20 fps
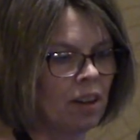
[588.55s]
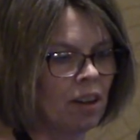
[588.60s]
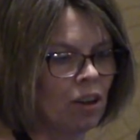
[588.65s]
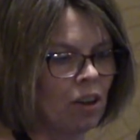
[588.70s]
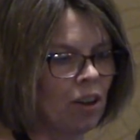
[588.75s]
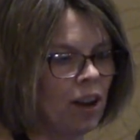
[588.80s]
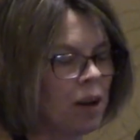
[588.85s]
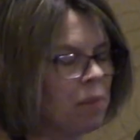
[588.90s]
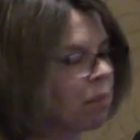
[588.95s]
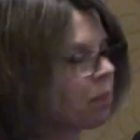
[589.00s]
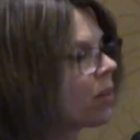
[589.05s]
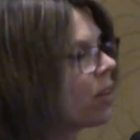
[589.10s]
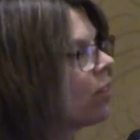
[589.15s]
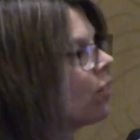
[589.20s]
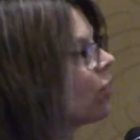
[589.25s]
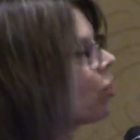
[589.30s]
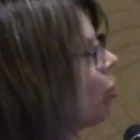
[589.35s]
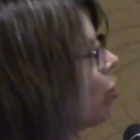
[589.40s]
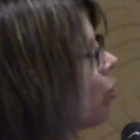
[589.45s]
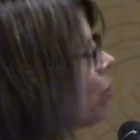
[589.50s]
okay,
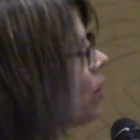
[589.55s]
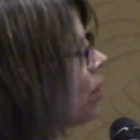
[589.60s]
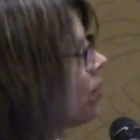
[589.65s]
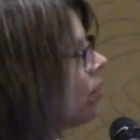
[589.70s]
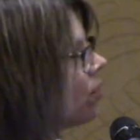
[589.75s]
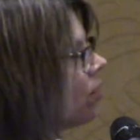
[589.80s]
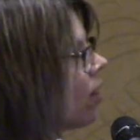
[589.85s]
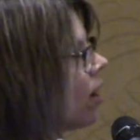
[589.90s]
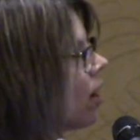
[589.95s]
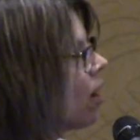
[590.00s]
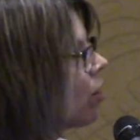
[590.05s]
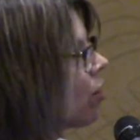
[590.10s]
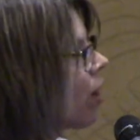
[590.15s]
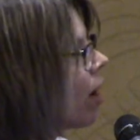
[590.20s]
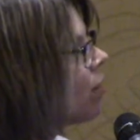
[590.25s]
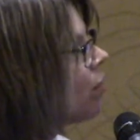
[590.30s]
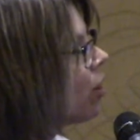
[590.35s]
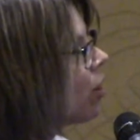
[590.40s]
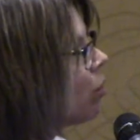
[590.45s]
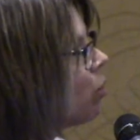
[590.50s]
So this
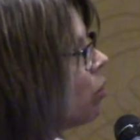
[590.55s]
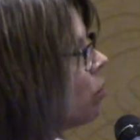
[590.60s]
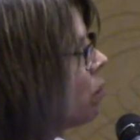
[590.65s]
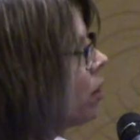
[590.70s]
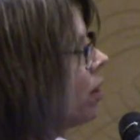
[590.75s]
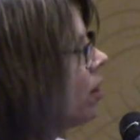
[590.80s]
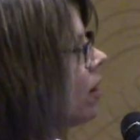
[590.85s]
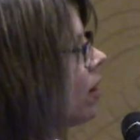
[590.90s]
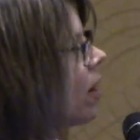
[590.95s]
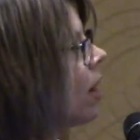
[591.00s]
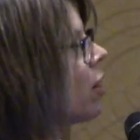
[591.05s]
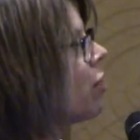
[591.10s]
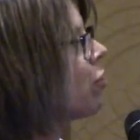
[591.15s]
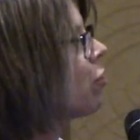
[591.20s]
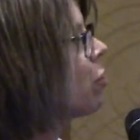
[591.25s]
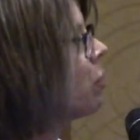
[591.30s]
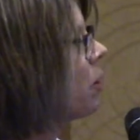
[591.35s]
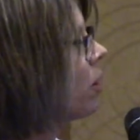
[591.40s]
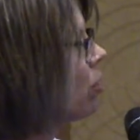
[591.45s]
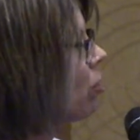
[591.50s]
graphic will be kind of
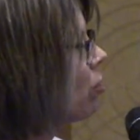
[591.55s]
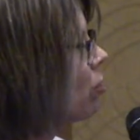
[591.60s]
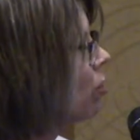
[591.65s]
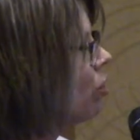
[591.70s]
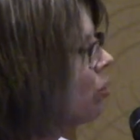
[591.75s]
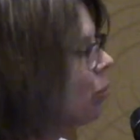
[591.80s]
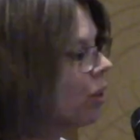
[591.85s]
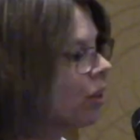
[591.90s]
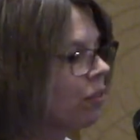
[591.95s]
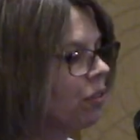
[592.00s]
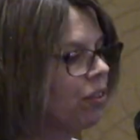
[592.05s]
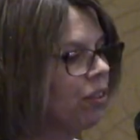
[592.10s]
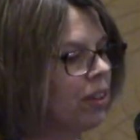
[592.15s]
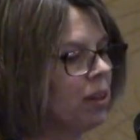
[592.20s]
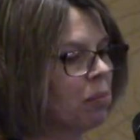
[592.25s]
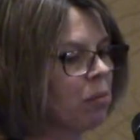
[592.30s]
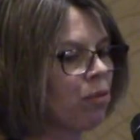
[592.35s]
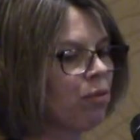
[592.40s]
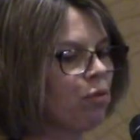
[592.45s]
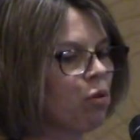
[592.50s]
familiar. You would have seen
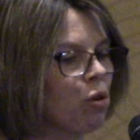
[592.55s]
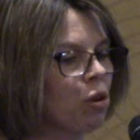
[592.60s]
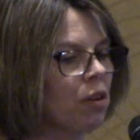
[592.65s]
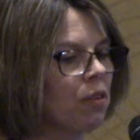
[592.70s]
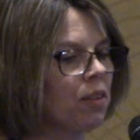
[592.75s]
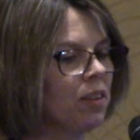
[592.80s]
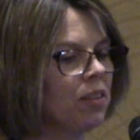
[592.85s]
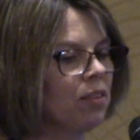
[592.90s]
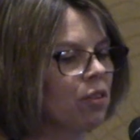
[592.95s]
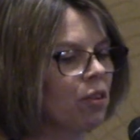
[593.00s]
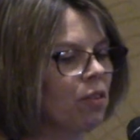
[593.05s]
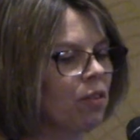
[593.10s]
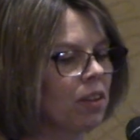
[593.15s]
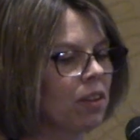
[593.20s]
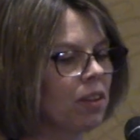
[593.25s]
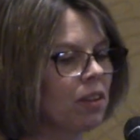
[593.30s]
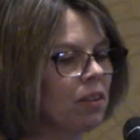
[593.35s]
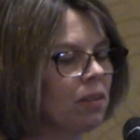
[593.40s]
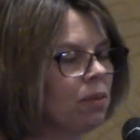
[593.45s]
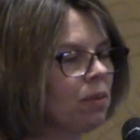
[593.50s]
it before. These are
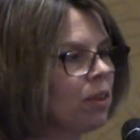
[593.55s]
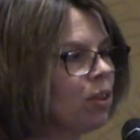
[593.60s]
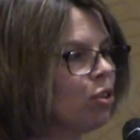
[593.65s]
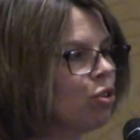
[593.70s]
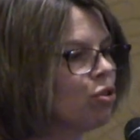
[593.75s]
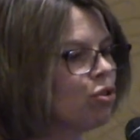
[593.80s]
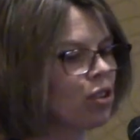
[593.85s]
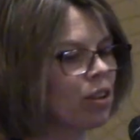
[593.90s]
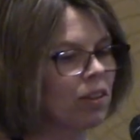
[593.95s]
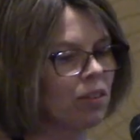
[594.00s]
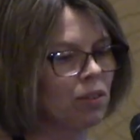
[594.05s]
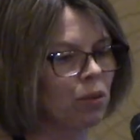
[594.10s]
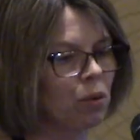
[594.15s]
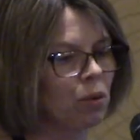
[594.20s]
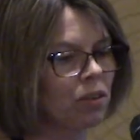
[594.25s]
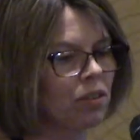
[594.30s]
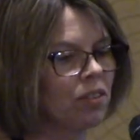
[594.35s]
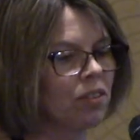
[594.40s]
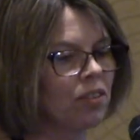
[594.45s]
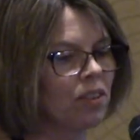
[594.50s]
the nutrient
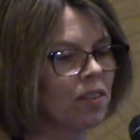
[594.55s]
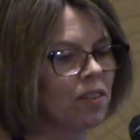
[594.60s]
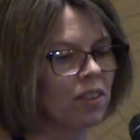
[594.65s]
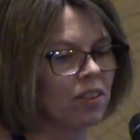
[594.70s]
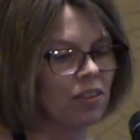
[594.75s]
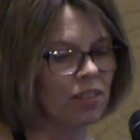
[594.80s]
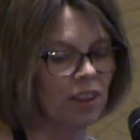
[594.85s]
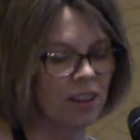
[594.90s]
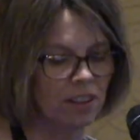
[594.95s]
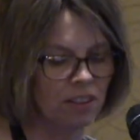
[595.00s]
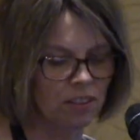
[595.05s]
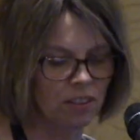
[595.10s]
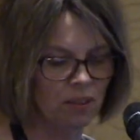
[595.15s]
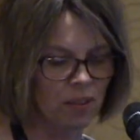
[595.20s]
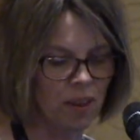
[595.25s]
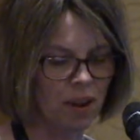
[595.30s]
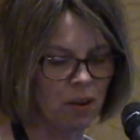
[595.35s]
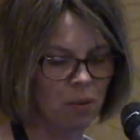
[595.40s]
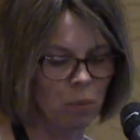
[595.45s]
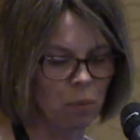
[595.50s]
sources and the sinks
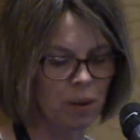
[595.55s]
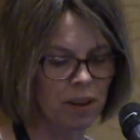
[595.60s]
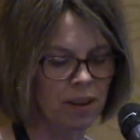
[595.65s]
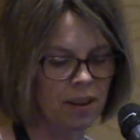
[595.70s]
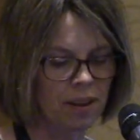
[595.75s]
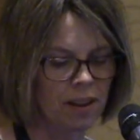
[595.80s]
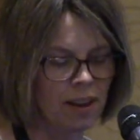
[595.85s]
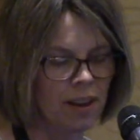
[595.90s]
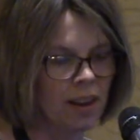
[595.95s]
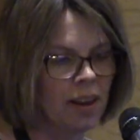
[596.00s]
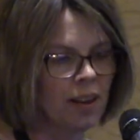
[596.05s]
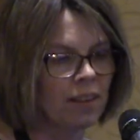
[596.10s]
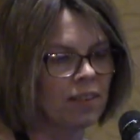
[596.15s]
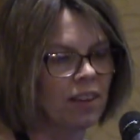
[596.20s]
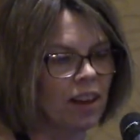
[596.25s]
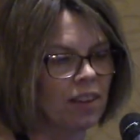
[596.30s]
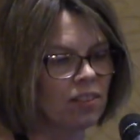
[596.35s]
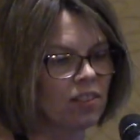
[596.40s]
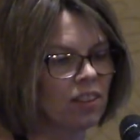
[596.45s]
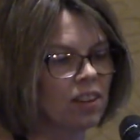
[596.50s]
that we
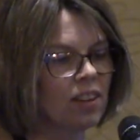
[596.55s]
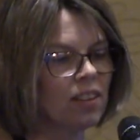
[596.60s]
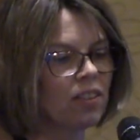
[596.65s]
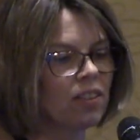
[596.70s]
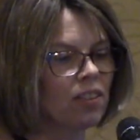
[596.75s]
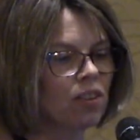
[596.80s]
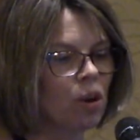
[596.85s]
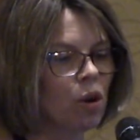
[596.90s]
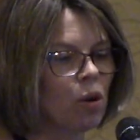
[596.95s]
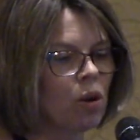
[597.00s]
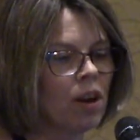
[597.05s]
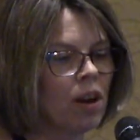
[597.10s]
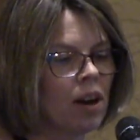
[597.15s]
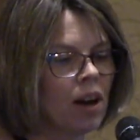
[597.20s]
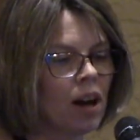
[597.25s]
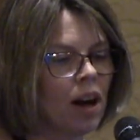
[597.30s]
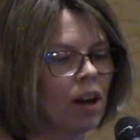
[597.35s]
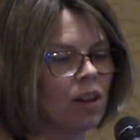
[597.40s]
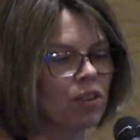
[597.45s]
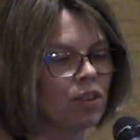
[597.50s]
tested. So
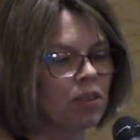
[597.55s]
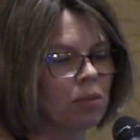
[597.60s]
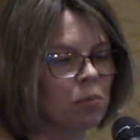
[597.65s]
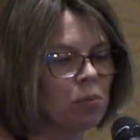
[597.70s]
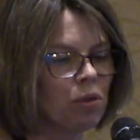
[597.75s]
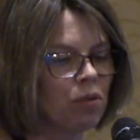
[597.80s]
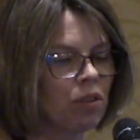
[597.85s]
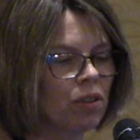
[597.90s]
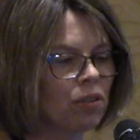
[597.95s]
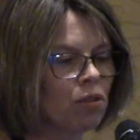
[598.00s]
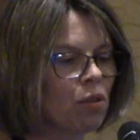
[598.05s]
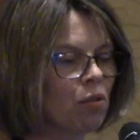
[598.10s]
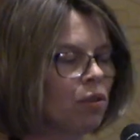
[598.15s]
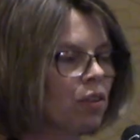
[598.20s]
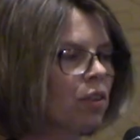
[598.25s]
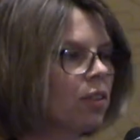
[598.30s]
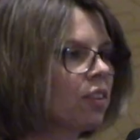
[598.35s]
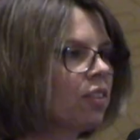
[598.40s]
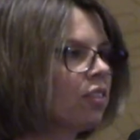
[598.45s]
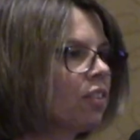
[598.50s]
I'll just move this over
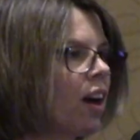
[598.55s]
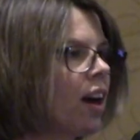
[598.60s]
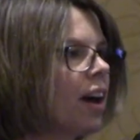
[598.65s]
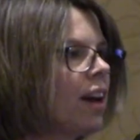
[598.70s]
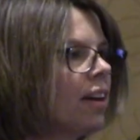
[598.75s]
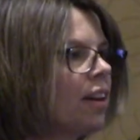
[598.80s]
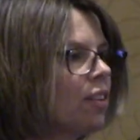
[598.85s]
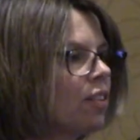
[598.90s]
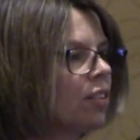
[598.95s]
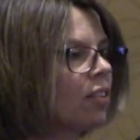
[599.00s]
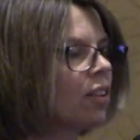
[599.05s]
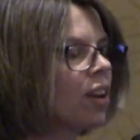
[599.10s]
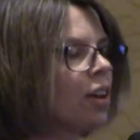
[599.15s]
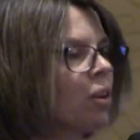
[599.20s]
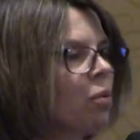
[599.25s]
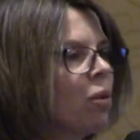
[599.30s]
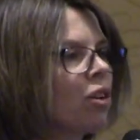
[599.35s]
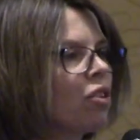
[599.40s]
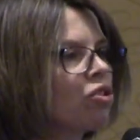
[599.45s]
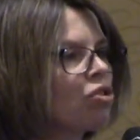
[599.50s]
to the side. I just kind
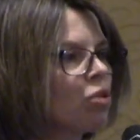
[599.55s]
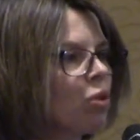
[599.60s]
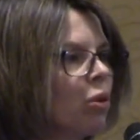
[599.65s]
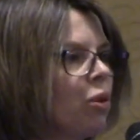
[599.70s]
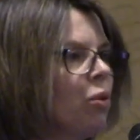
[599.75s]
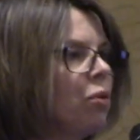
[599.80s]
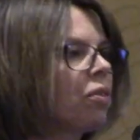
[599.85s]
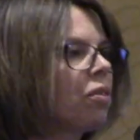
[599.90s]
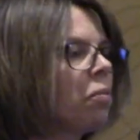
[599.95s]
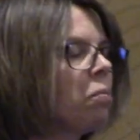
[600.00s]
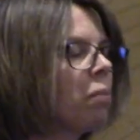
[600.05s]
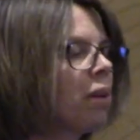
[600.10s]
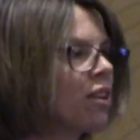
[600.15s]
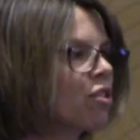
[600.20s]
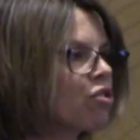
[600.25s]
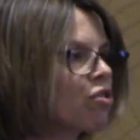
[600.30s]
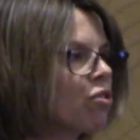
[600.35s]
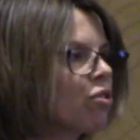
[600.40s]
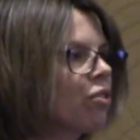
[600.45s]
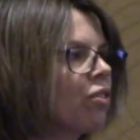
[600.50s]
of want to show you some
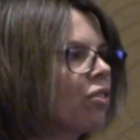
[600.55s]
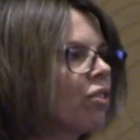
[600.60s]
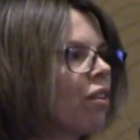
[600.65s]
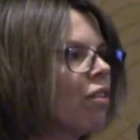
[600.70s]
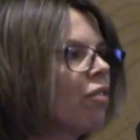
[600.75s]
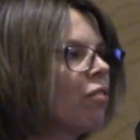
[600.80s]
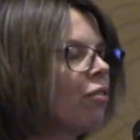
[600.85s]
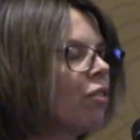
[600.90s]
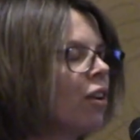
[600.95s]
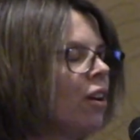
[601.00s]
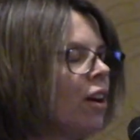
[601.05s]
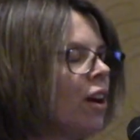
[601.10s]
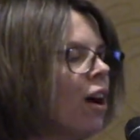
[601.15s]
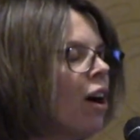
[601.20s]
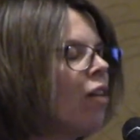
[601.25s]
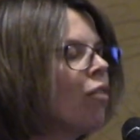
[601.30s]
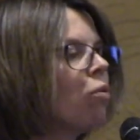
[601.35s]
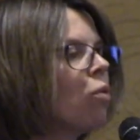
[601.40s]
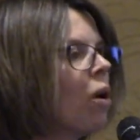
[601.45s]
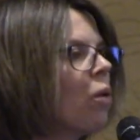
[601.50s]
pictures of
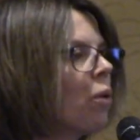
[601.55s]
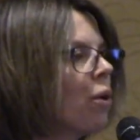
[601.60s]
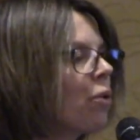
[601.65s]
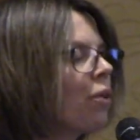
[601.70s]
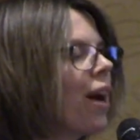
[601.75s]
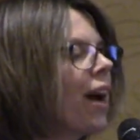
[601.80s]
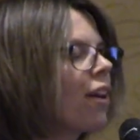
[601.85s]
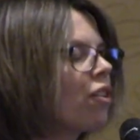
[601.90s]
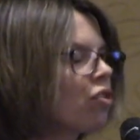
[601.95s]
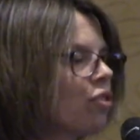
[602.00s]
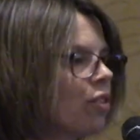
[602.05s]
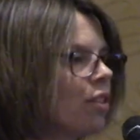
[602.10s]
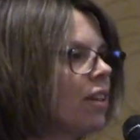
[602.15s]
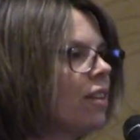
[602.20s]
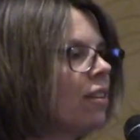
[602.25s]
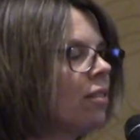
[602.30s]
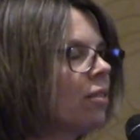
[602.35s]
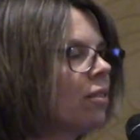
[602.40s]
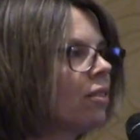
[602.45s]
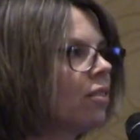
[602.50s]
what we were
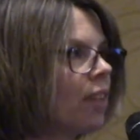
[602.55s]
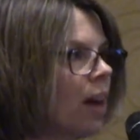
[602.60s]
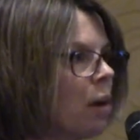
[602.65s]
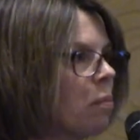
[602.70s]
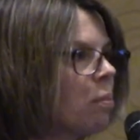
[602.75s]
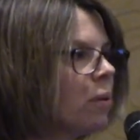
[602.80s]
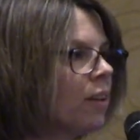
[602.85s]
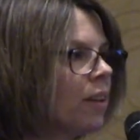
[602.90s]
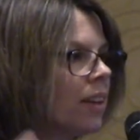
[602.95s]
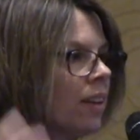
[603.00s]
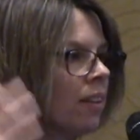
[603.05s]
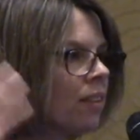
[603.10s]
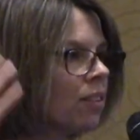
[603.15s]
actually sampling